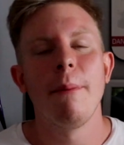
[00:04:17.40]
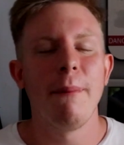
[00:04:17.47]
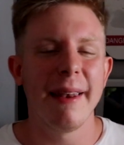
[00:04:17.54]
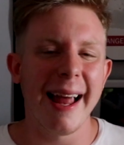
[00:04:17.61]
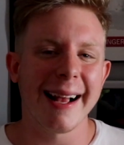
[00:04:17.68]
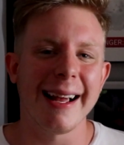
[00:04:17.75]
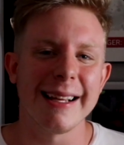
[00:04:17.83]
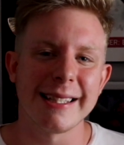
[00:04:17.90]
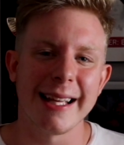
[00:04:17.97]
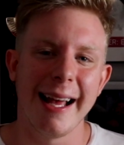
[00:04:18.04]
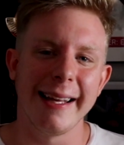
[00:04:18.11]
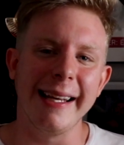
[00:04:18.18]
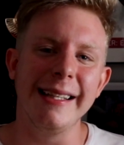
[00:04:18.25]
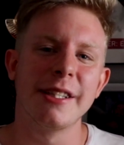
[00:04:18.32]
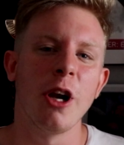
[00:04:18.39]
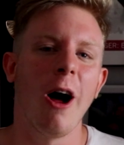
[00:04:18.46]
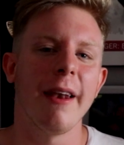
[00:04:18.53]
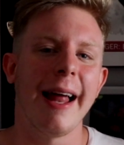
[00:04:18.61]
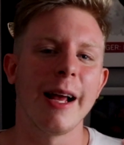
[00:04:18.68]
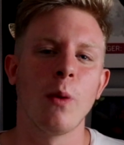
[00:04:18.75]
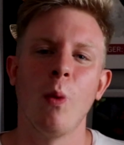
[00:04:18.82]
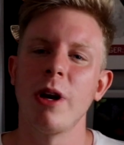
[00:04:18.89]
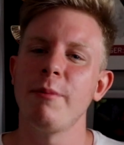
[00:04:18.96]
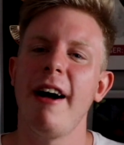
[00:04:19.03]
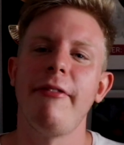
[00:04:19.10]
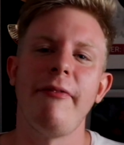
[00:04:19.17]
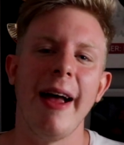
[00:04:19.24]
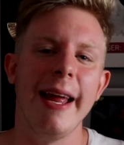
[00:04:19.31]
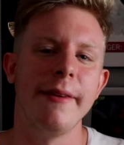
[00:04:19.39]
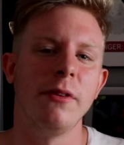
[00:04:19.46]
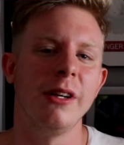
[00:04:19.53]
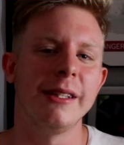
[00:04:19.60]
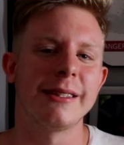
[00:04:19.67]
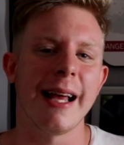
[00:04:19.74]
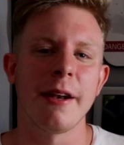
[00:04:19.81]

But like I said, he's not, like, one of my favorites.